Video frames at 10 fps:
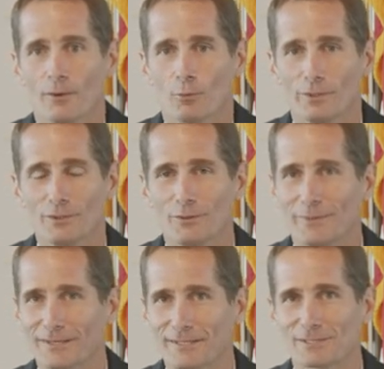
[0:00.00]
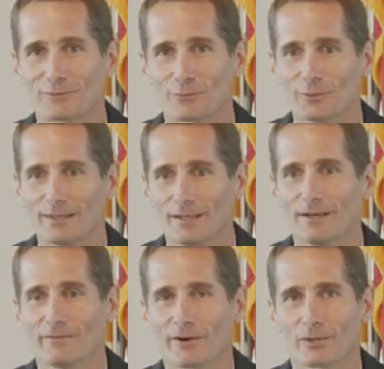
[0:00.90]
We do it because we
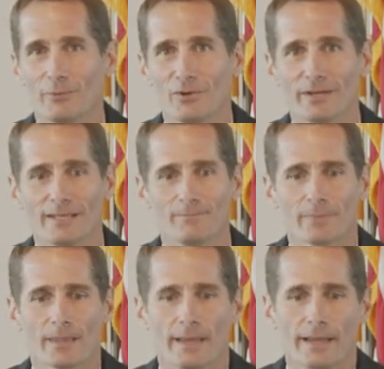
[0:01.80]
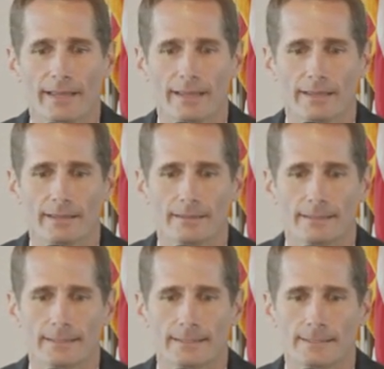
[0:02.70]
love our community, and
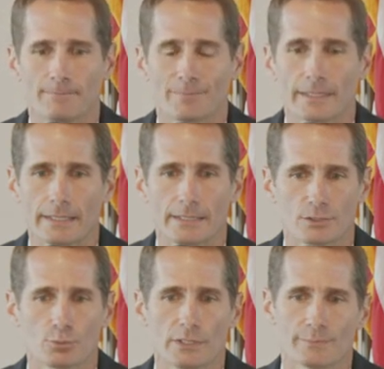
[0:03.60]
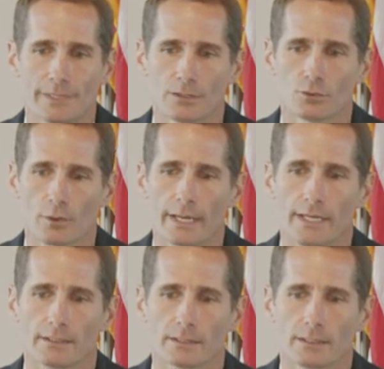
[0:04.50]
it's been
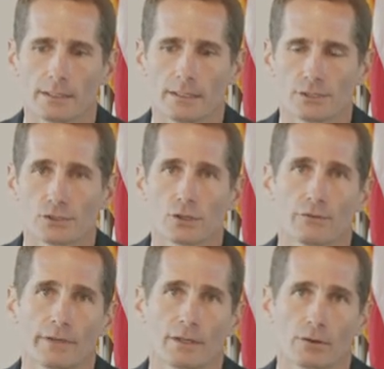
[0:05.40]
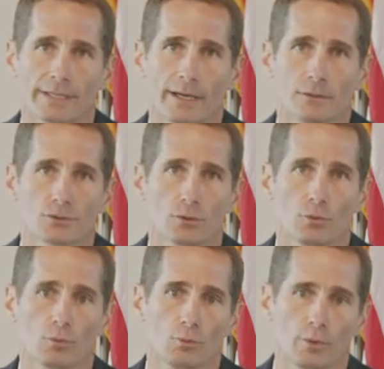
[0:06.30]
great serving on
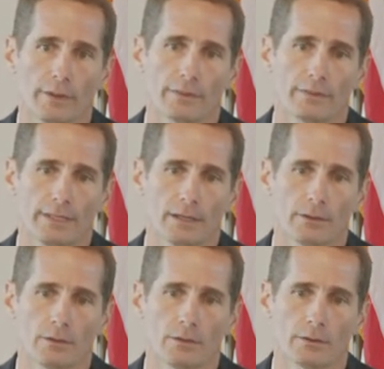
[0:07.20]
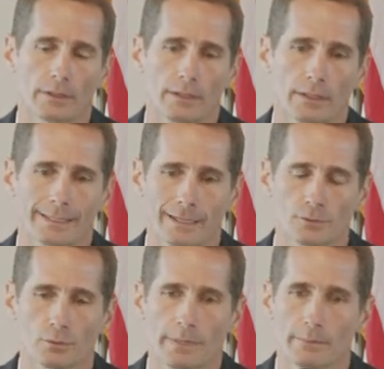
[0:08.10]
council with the other
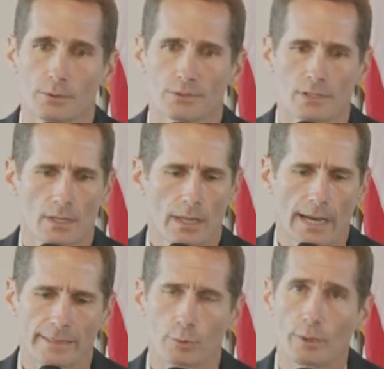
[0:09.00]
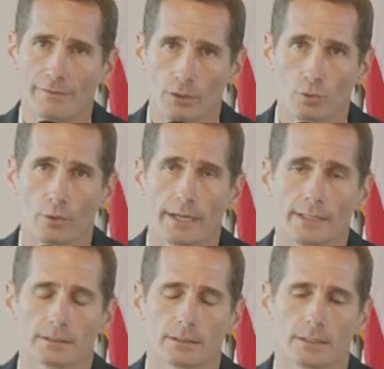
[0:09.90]
council members. I think we have a
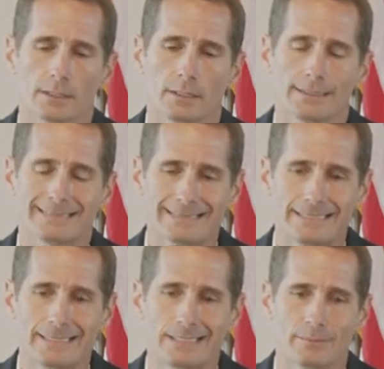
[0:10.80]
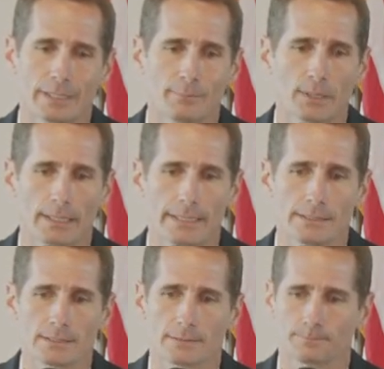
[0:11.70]
great team in place.